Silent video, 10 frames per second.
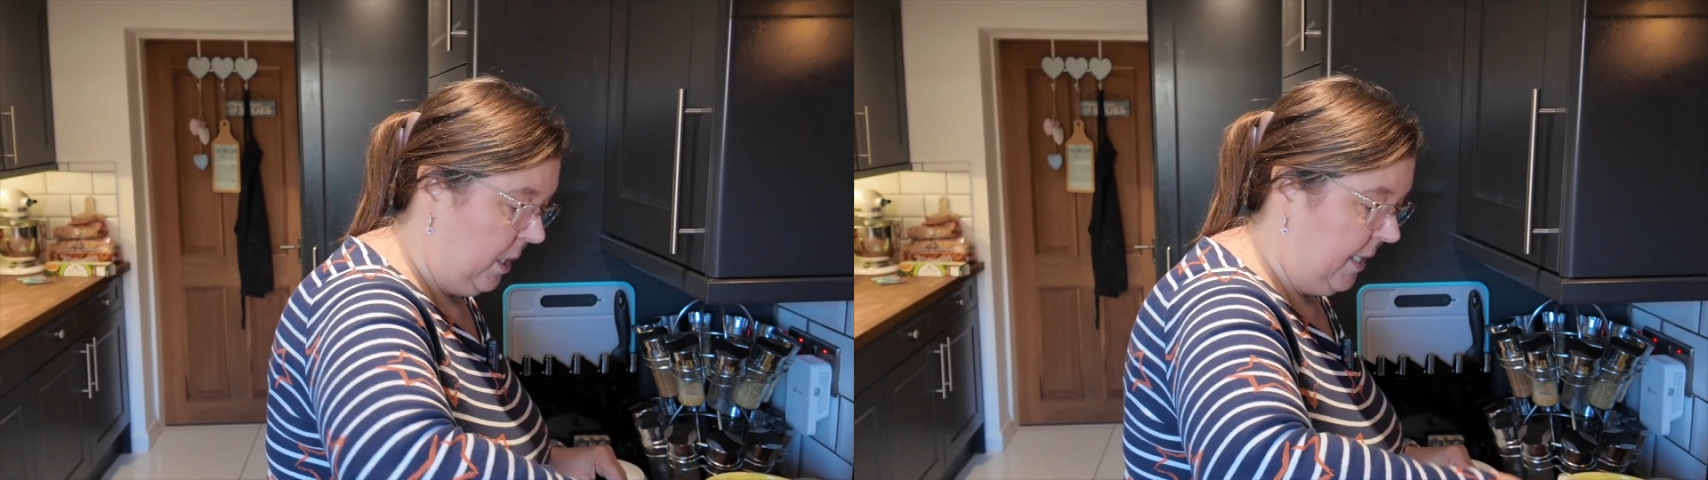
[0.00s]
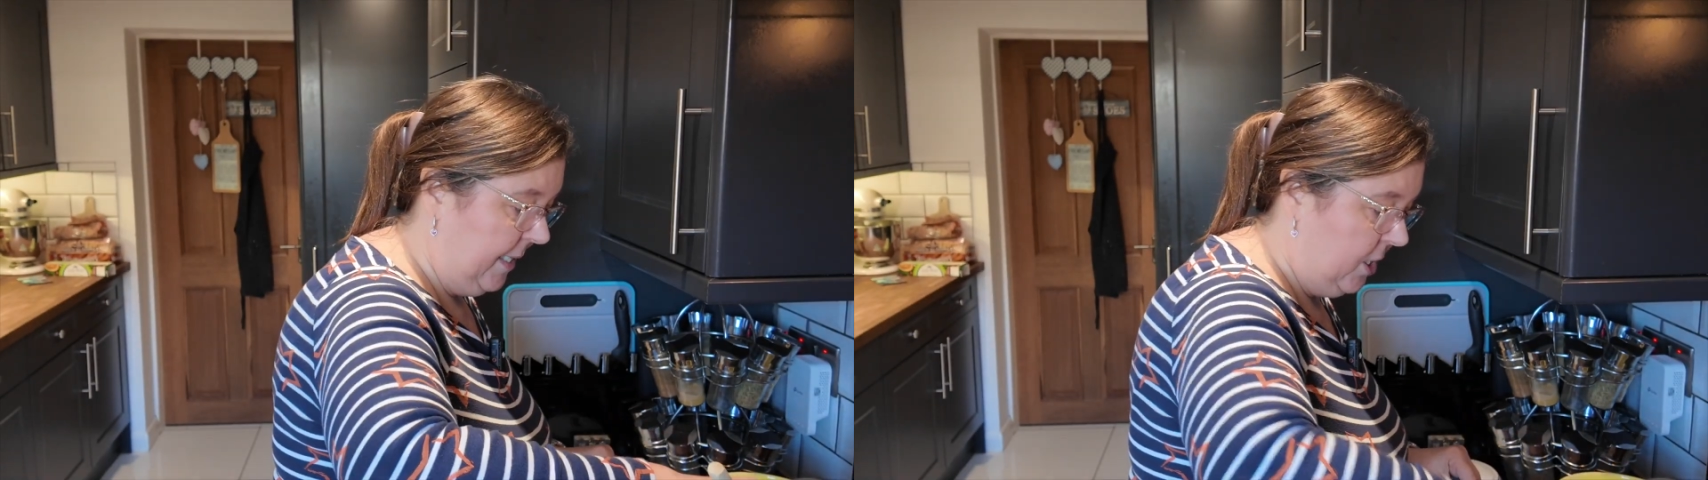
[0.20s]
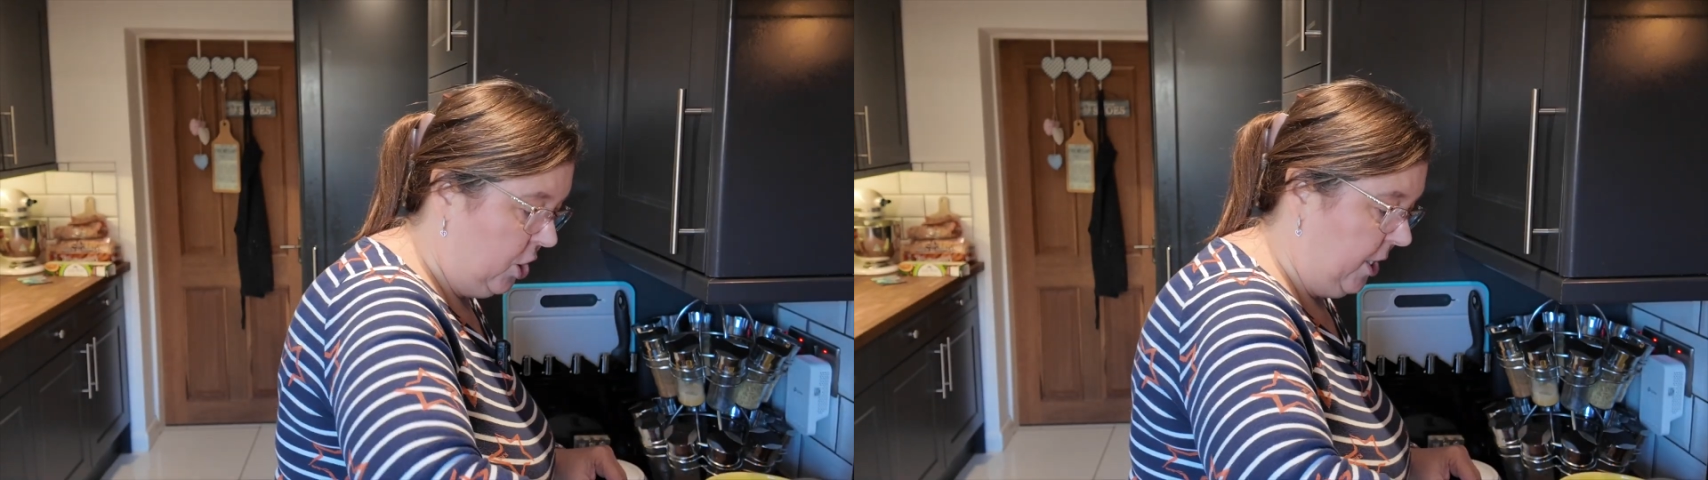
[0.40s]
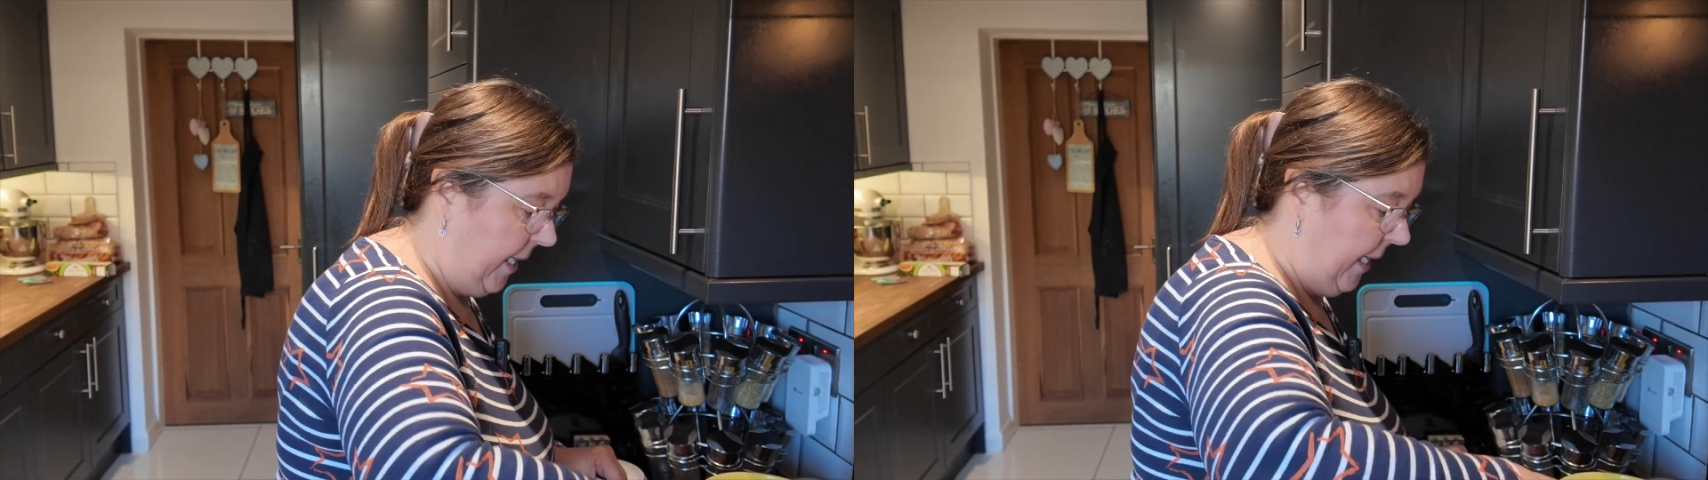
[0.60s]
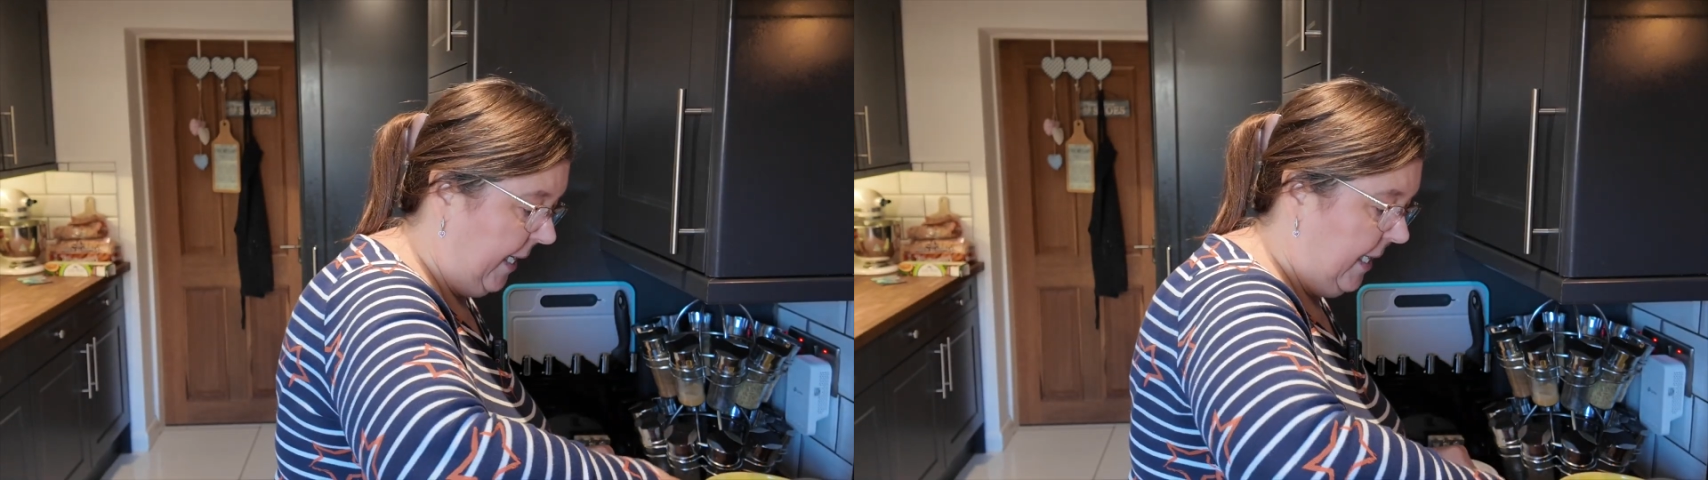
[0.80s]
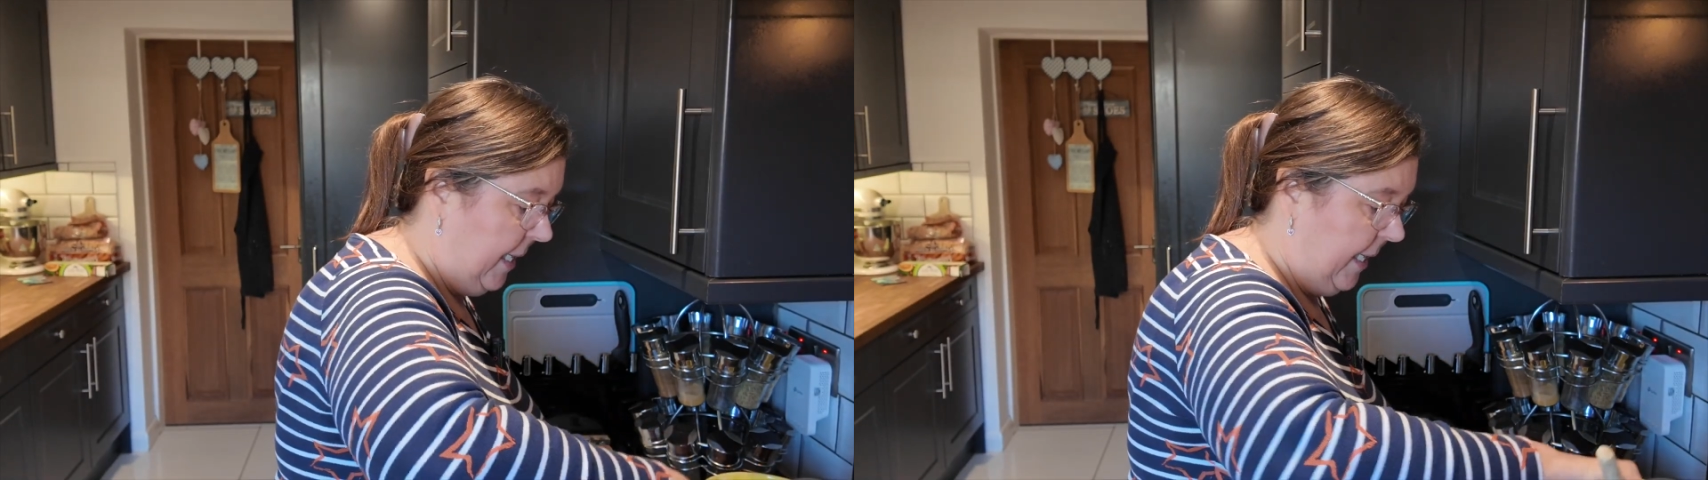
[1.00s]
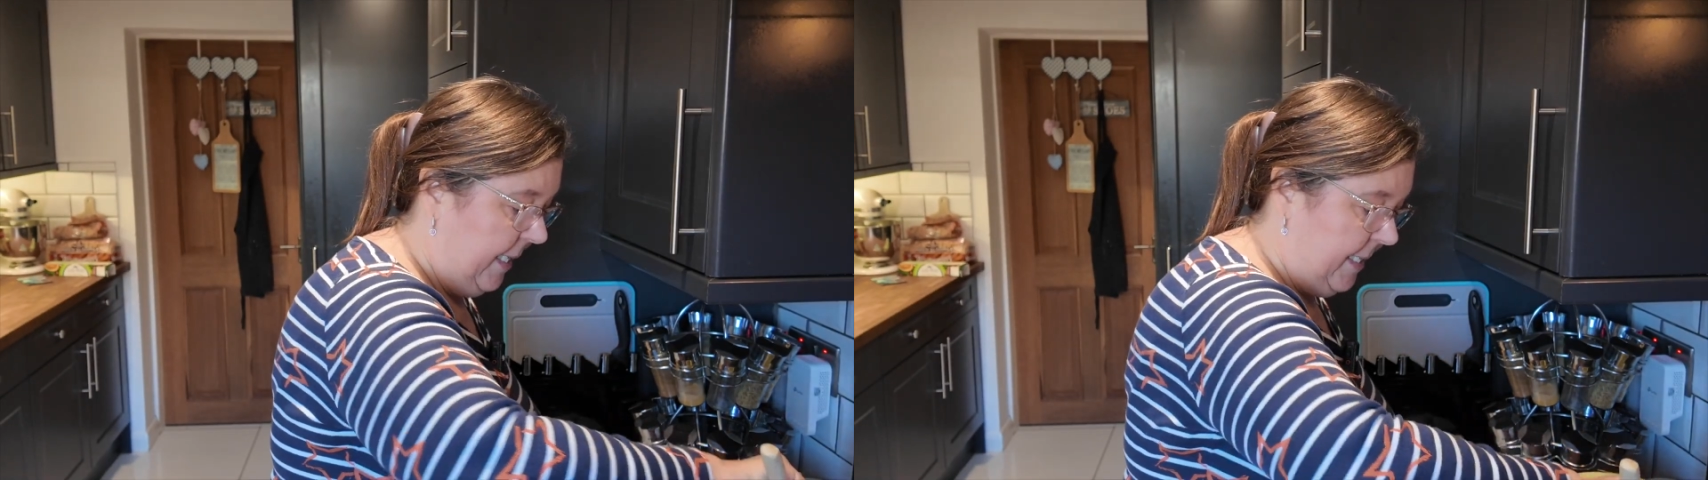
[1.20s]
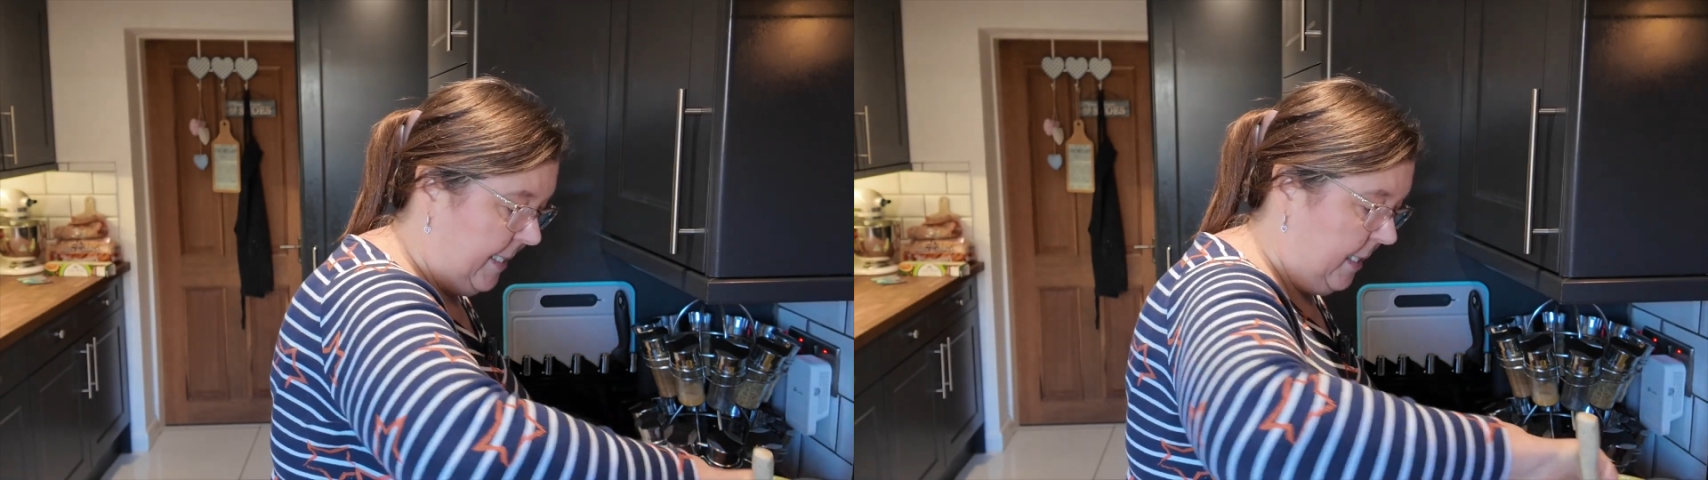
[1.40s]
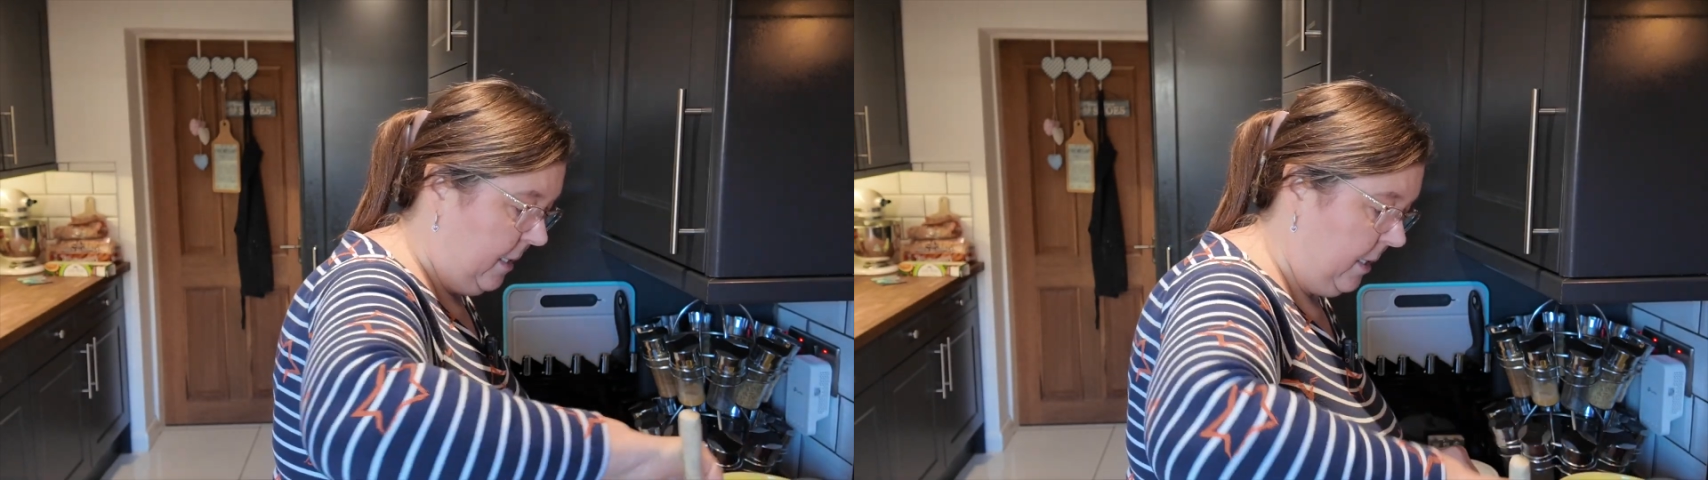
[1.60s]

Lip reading: this chicken is